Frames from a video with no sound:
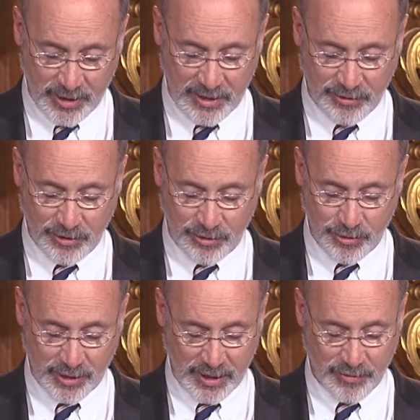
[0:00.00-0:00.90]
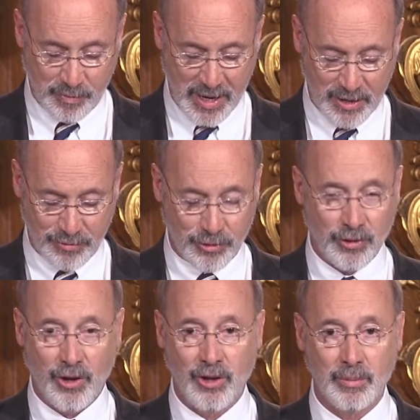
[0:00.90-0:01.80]
to institute a gift ban
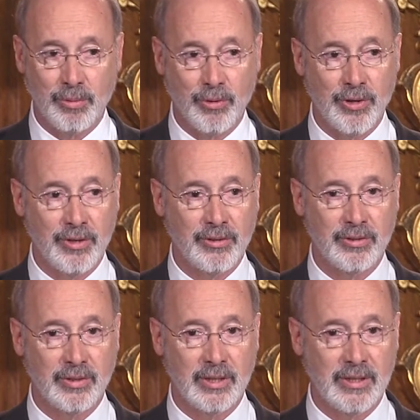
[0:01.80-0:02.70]
for all employees